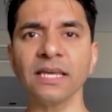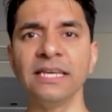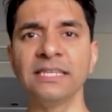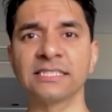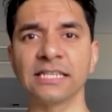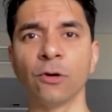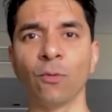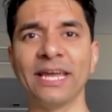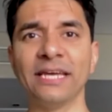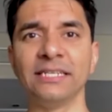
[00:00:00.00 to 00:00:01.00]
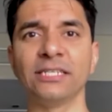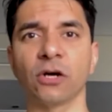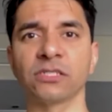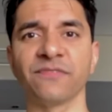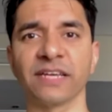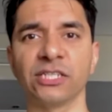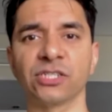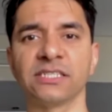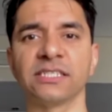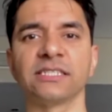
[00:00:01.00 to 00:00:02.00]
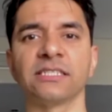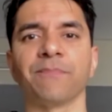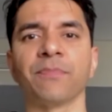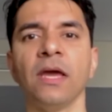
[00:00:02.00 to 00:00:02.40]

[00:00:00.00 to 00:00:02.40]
is, in a way, a detoxification system.